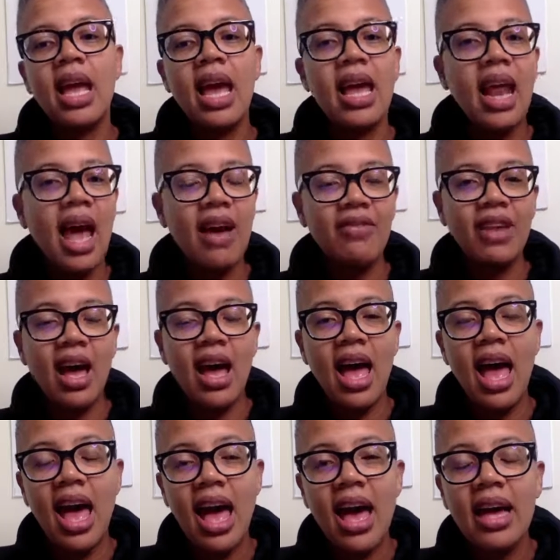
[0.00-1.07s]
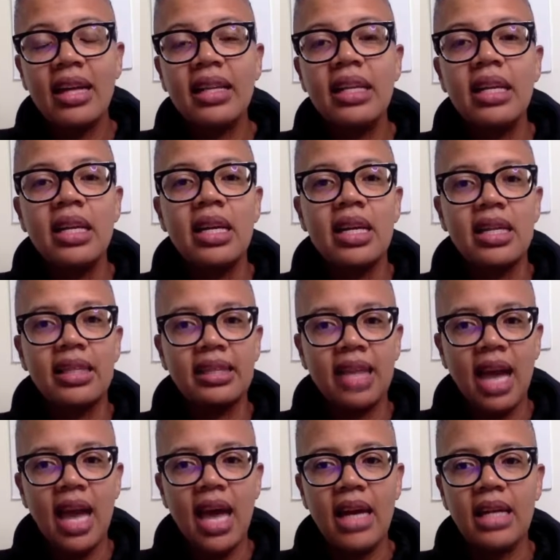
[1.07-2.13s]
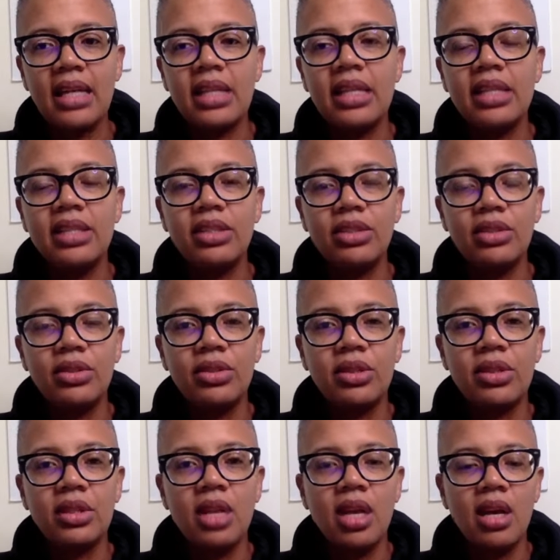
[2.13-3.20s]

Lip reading: and I have not had any sciatica issues.